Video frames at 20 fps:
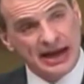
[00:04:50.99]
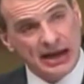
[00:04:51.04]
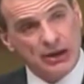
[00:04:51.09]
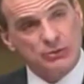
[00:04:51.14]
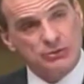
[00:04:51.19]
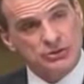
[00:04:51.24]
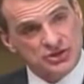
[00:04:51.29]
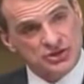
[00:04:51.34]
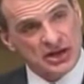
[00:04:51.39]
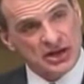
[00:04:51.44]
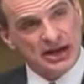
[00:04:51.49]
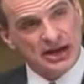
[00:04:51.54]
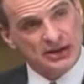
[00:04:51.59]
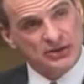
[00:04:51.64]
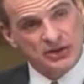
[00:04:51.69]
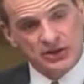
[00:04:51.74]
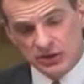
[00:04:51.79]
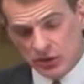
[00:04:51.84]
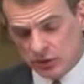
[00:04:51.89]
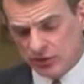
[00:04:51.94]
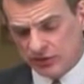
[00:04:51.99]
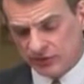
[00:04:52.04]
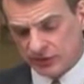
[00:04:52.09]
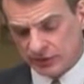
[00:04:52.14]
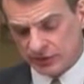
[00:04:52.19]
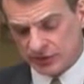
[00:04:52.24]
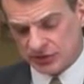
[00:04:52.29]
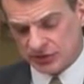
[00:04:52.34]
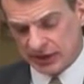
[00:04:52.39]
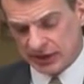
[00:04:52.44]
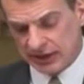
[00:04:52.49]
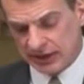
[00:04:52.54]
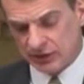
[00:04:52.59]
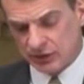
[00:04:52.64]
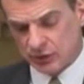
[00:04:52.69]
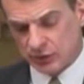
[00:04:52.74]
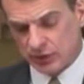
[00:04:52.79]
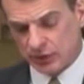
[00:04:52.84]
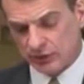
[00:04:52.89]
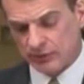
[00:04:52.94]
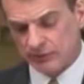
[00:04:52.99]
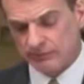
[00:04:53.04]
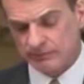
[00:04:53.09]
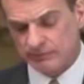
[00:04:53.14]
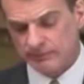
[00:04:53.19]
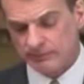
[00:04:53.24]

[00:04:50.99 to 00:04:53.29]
outside the universe, end quote.